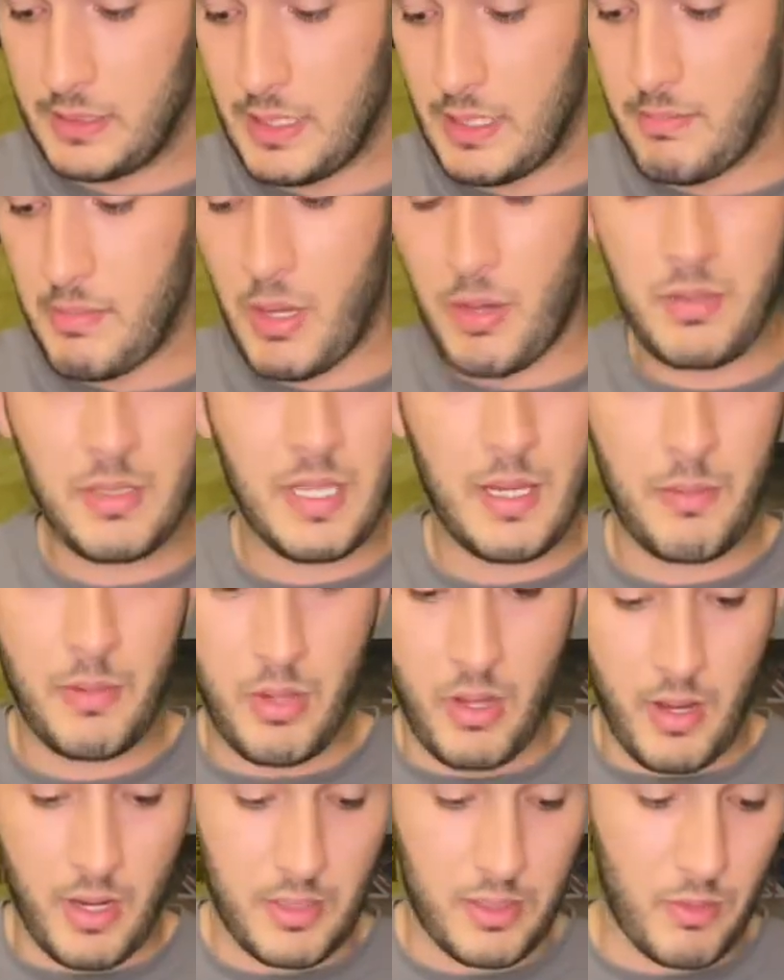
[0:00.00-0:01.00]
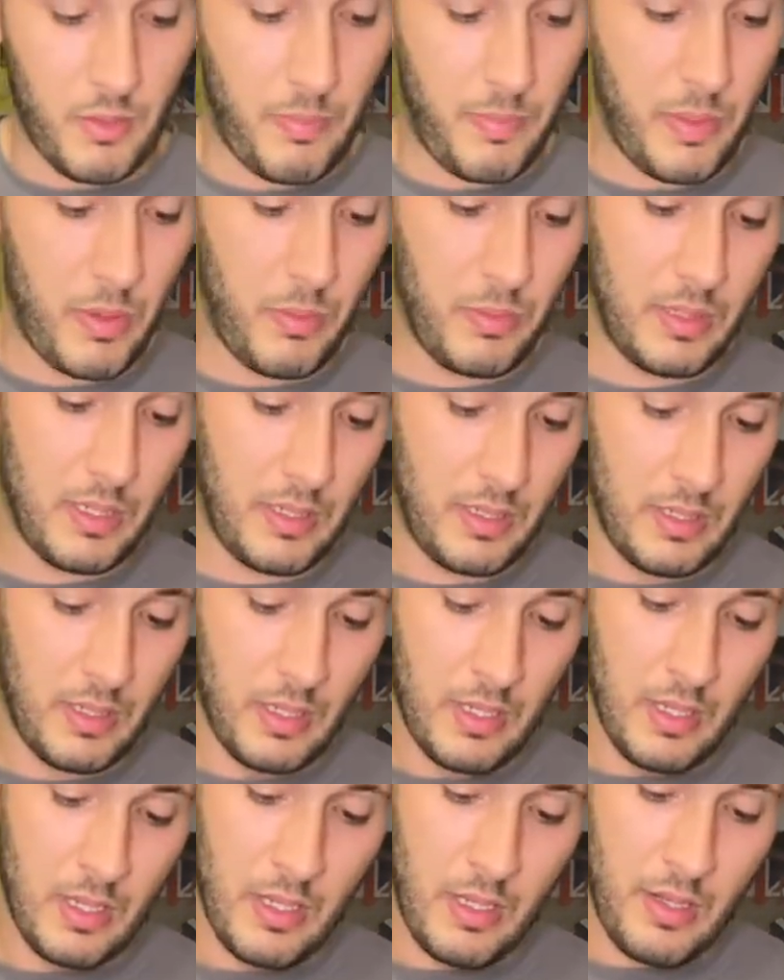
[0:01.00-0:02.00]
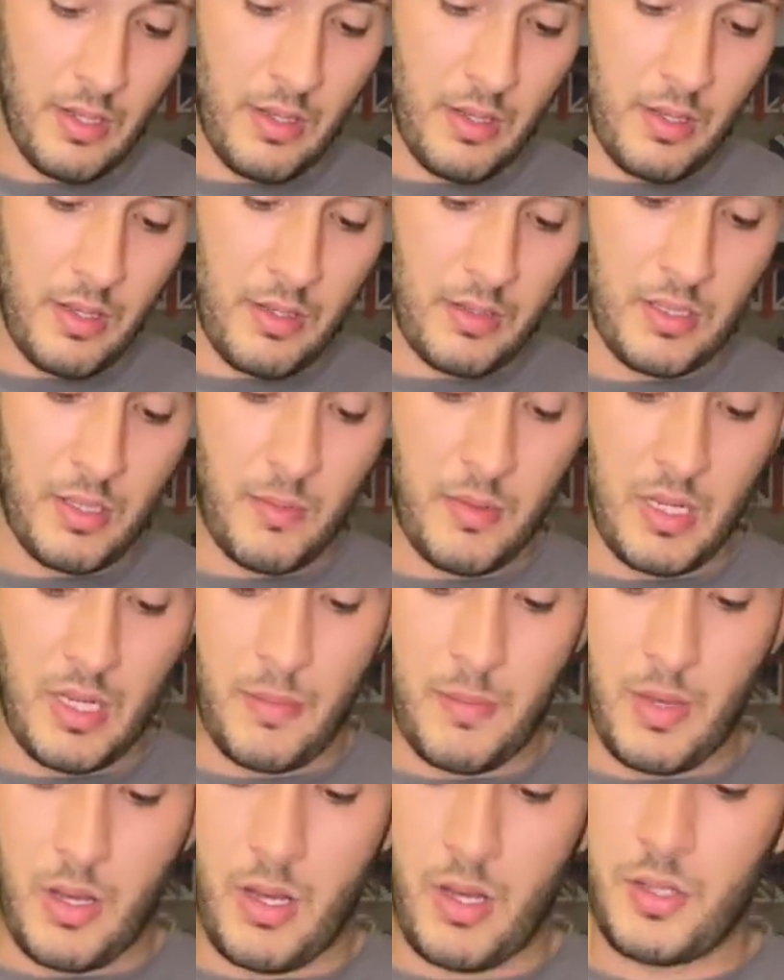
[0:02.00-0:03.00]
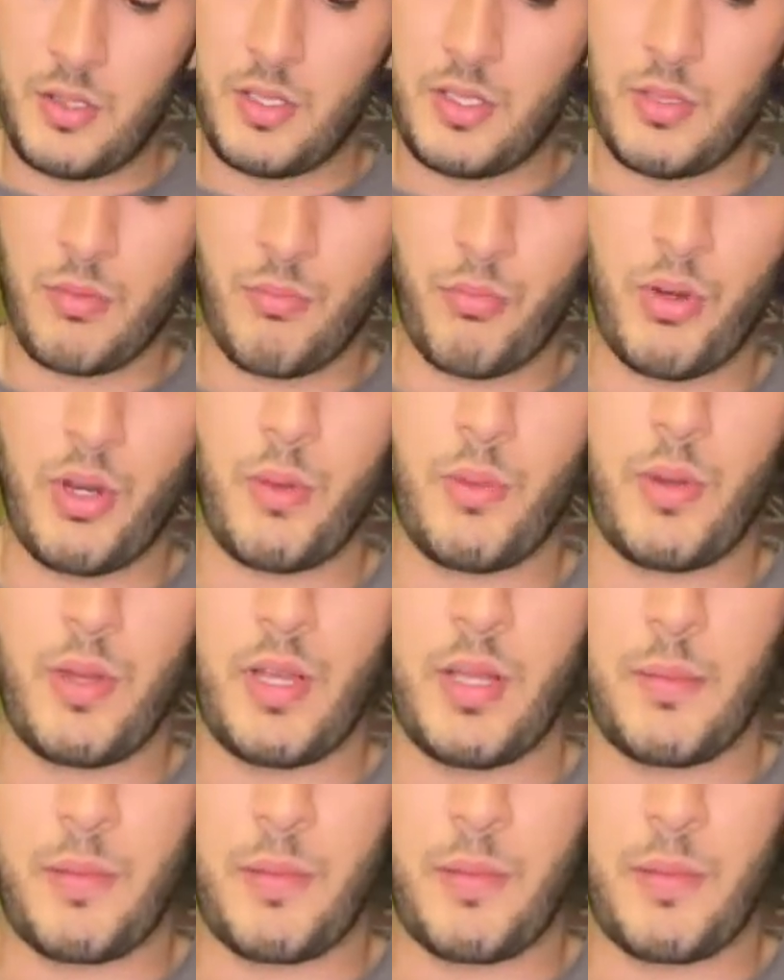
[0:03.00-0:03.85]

Most of them guys that were building some of their arches and brickwork